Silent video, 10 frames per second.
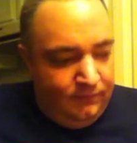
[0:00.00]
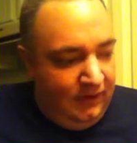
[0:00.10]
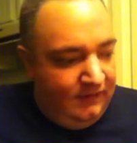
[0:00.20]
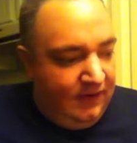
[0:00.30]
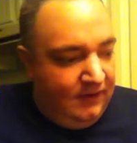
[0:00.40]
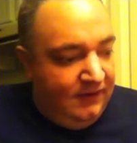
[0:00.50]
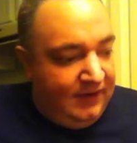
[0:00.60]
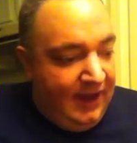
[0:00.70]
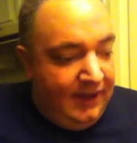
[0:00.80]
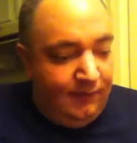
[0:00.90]
then the
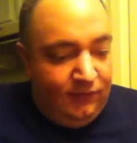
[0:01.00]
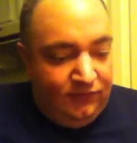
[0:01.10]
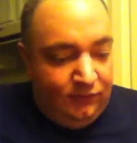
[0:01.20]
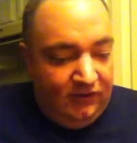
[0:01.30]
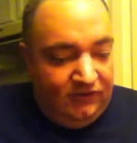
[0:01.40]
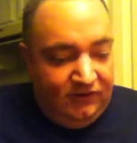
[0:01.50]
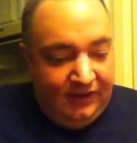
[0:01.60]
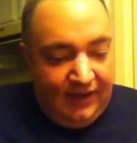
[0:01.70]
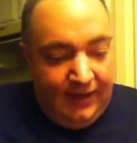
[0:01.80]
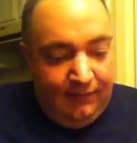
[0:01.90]
games, which the
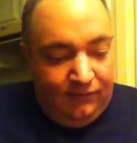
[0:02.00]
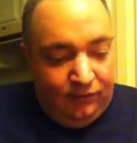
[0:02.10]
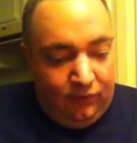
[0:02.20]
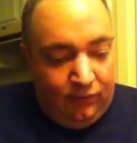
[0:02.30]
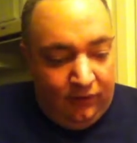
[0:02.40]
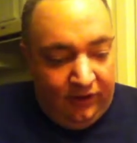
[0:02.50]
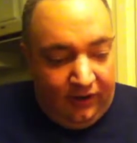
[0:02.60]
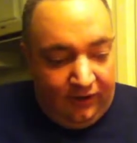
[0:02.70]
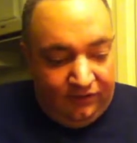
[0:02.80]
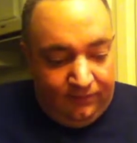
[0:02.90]
games were really
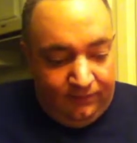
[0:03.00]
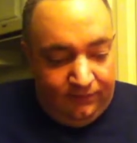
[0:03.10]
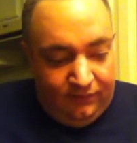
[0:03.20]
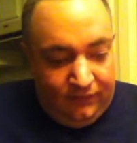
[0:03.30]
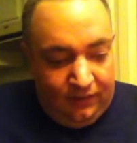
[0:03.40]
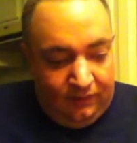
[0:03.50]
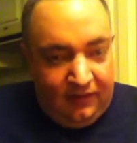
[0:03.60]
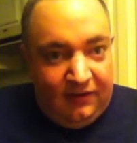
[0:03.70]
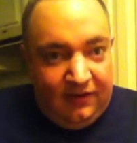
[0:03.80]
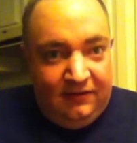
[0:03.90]
awesome. I
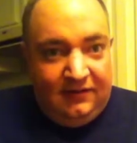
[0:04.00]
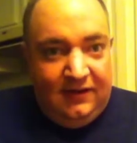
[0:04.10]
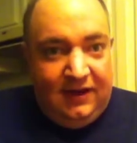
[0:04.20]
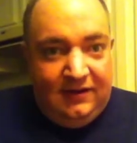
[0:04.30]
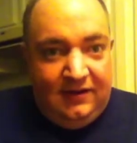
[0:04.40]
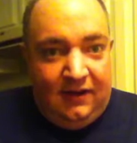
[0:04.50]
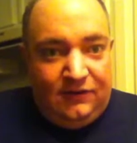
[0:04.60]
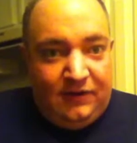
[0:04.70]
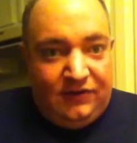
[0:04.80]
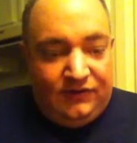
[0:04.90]
mean, he did not
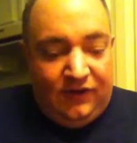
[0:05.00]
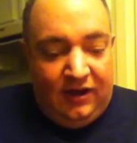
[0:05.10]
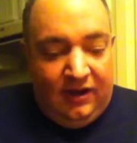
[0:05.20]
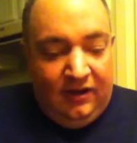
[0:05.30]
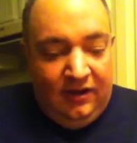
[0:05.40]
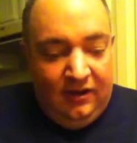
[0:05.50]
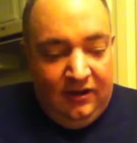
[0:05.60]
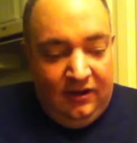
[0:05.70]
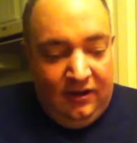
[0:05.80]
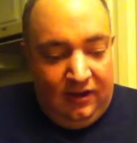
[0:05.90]
specify
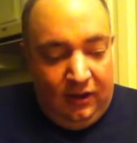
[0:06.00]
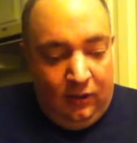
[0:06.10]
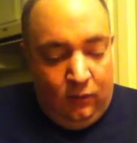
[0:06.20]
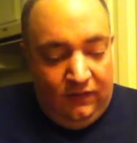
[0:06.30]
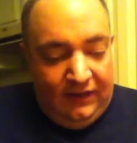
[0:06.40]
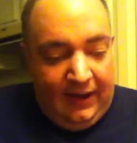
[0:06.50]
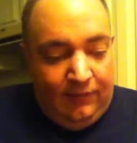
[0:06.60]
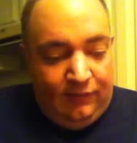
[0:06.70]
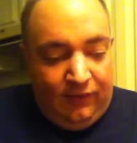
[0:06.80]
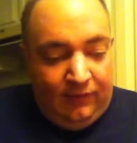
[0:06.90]
what the
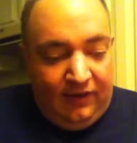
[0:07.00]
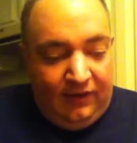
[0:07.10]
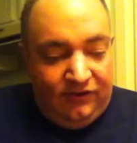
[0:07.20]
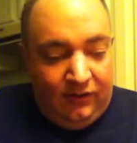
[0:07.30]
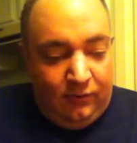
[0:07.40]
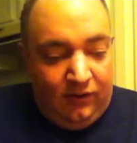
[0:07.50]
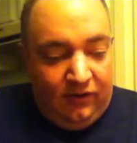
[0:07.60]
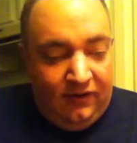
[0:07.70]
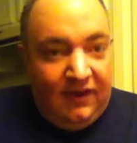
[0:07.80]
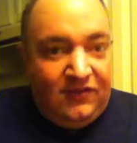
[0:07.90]
games were, but I said,
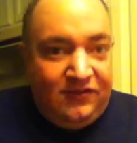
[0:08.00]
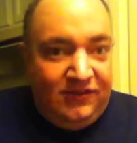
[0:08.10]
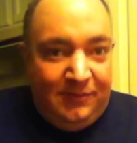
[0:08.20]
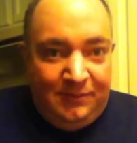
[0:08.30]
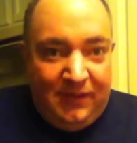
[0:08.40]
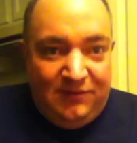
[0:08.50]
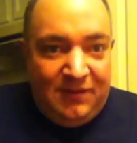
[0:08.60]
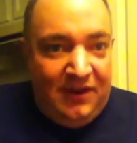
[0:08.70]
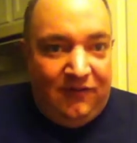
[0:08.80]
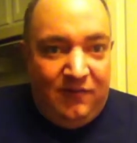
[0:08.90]
well, that's
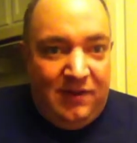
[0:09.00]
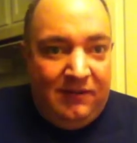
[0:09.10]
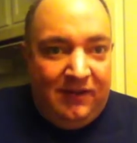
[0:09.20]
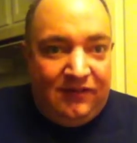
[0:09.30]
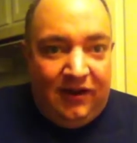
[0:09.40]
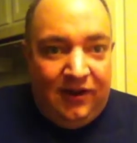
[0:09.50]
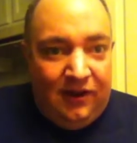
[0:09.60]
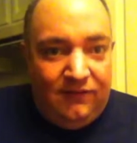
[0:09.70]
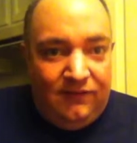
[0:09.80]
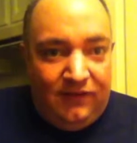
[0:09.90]
better for me because I
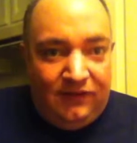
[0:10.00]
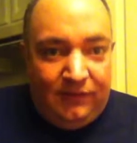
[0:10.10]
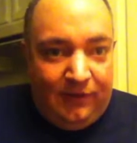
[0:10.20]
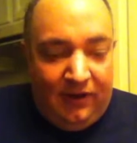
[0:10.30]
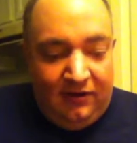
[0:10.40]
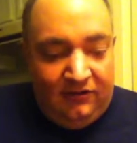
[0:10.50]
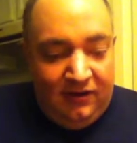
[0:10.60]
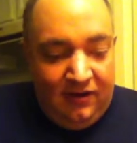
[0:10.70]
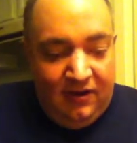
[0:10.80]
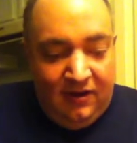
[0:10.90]
love a surprise,
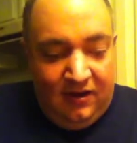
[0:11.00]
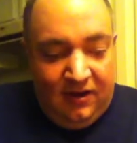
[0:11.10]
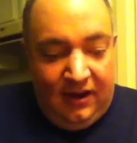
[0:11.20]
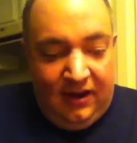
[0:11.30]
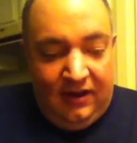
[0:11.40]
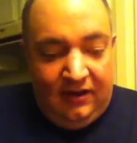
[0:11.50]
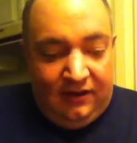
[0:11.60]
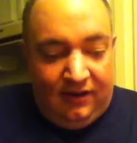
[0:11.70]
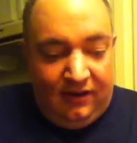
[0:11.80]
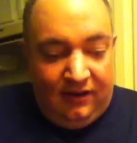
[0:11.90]
and
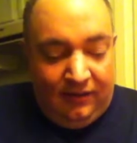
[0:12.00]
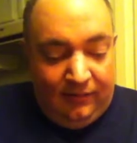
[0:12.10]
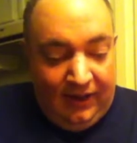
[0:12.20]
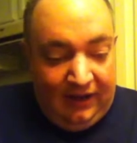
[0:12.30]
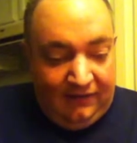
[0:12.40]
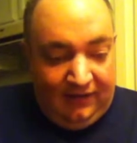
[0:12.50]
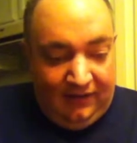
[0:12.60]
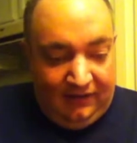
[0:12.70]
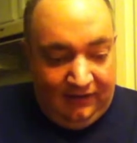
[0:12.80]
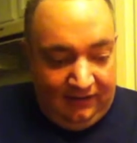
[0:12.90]
I'm glad that
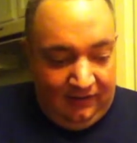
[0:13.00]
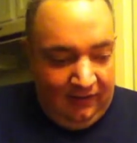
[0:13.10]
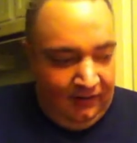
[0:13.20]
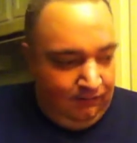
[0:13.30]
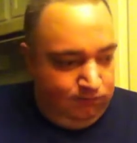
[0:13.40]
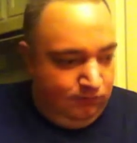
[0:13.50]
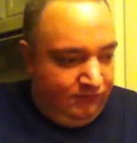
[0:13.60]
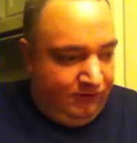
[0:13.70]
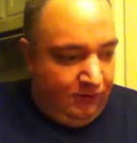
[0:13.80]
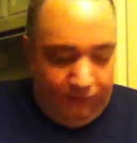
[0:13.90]
I did.
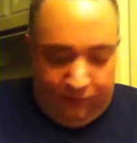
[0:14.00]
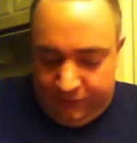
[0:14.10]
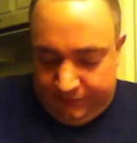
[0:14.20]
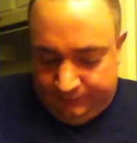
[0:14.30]
So